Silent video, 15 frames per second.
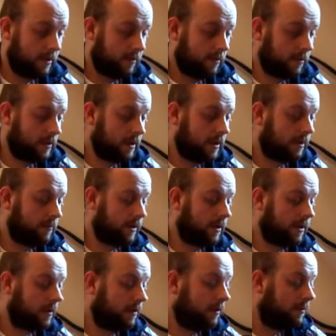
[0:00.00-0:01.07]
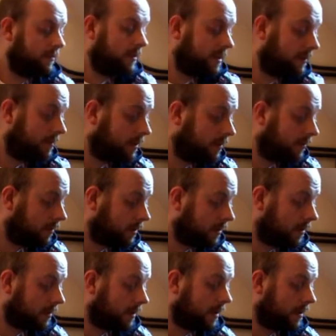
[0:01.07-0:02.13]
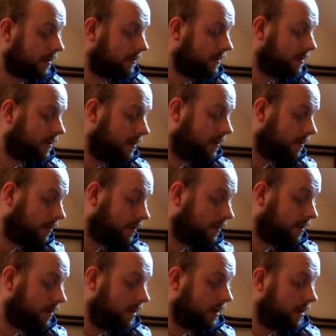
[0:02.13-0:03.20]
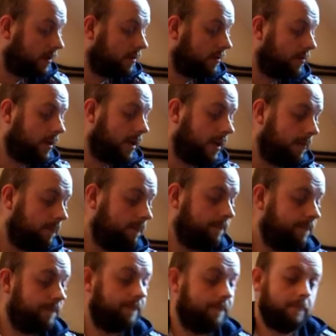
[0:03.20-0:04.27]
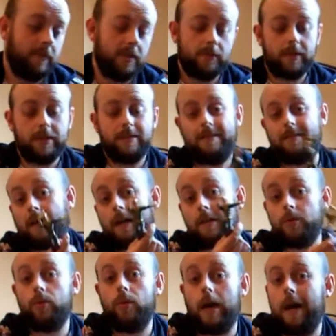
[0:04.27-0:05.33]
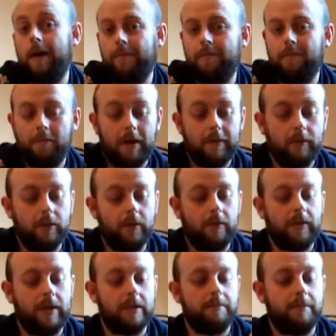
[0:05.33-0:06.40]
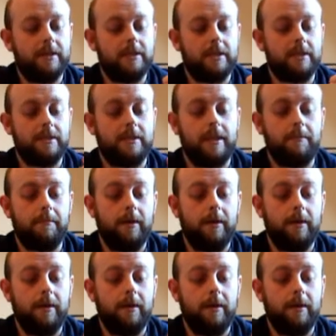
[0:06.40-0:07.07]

who did he come with? Was he with Loki? Yeah, he was with Loki. So I do have Marvel Universe, but it's just I